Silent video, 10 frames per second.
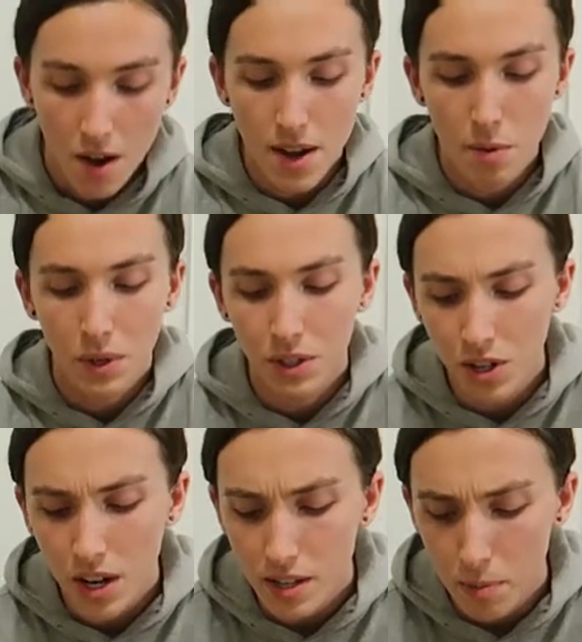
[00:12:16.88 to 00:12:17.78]
Oh yeah, what's
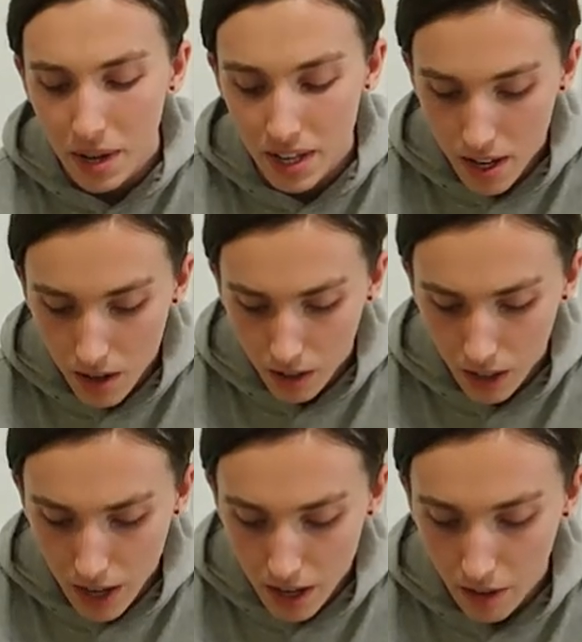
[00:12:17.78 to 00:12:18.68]
your guys' opinion on,
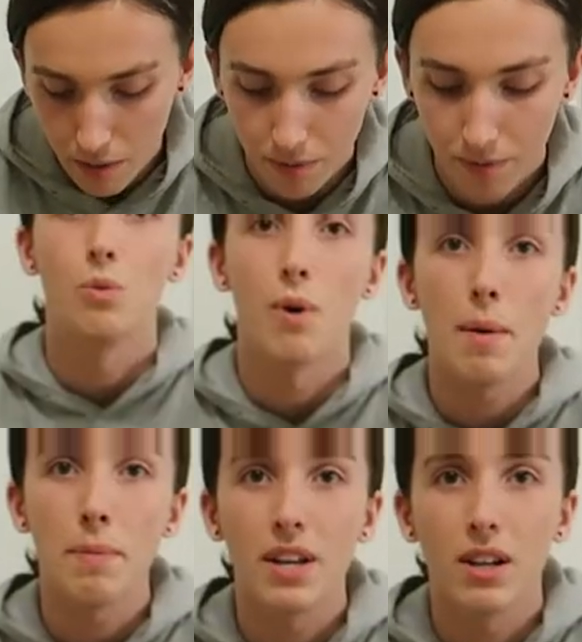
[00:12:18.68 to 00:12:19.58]
like,
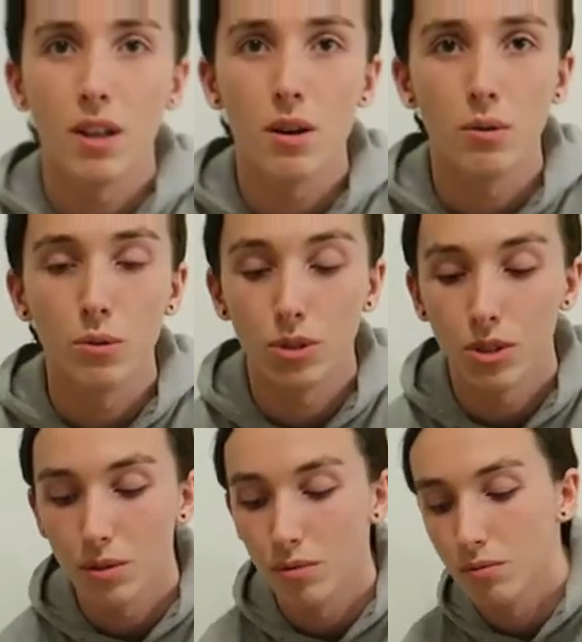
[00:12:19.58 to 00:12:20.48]
wrapping clothes?
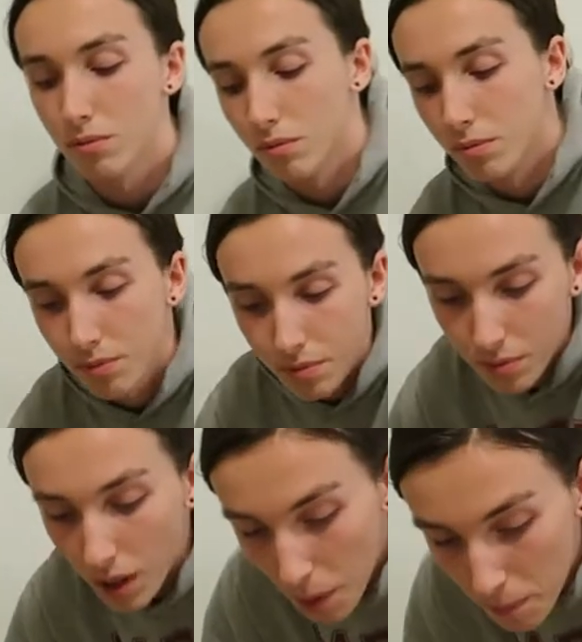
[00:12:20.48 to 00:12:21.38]

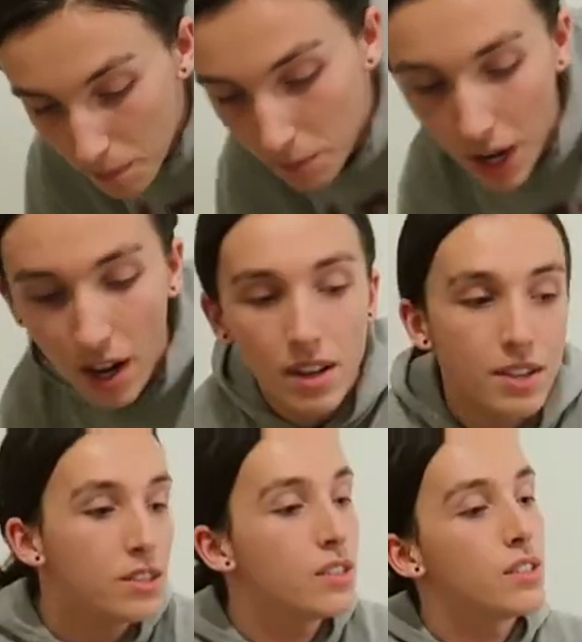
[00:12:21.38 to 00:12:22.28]

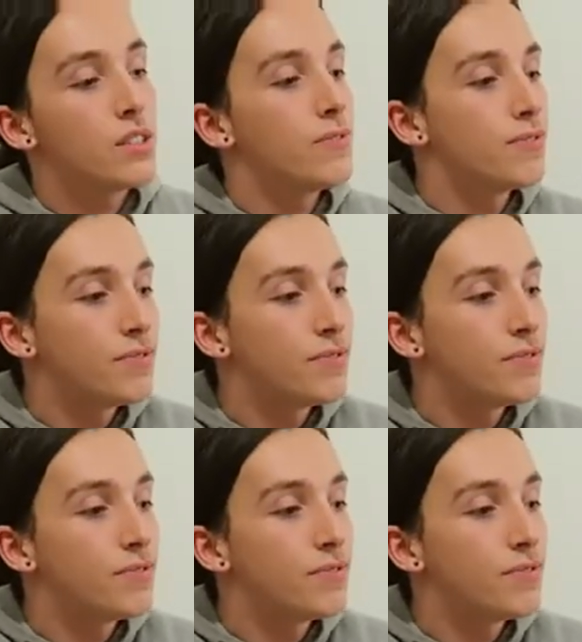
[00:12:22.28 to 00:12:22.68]
Because